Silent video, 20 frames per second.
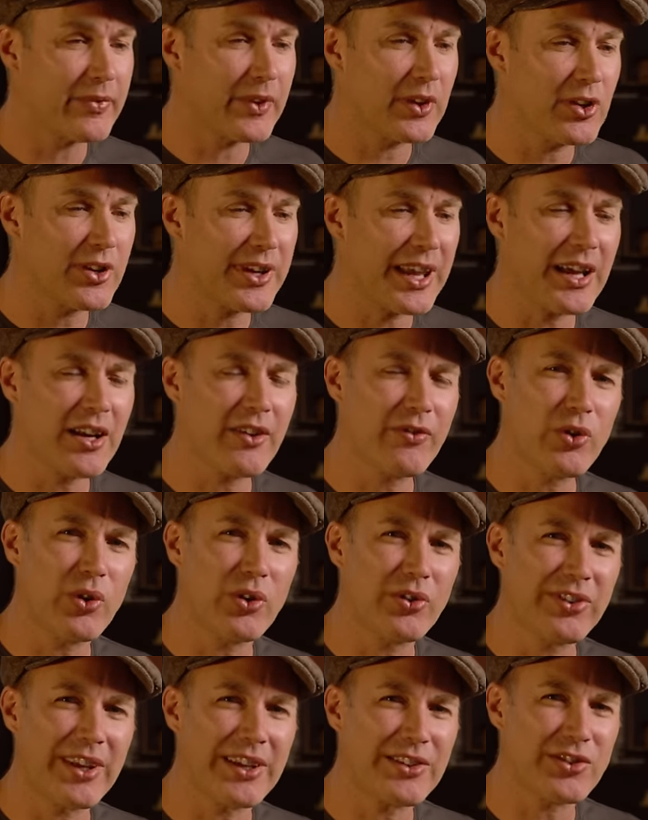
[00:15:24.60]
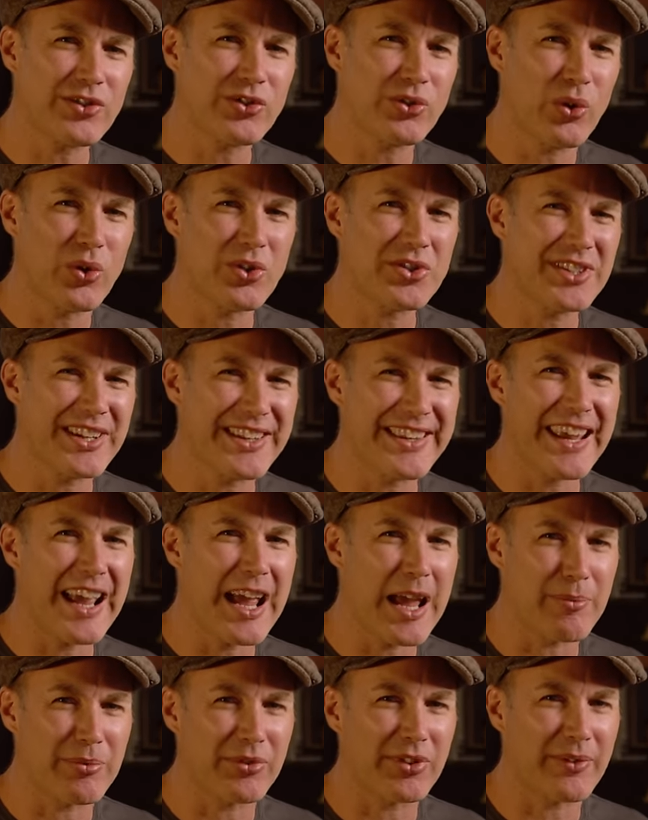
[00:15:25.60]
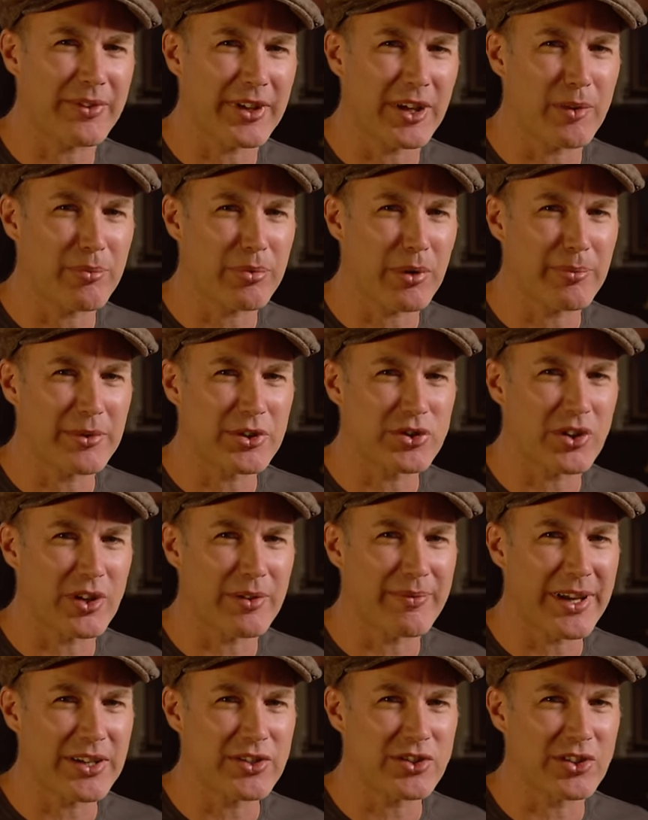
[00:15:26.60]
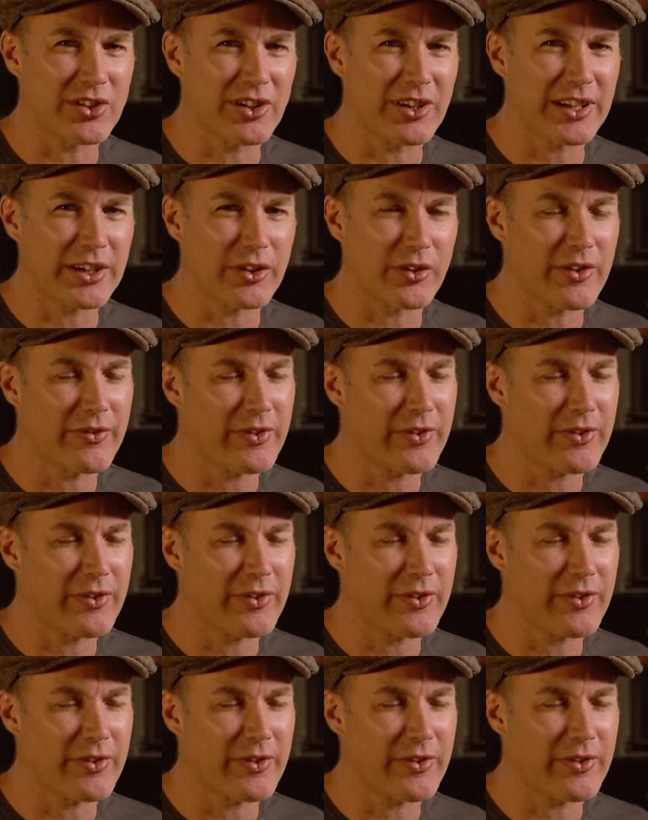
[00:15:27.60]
You can, of course, get distortion in the amp, something I probably should have mentioned earlier.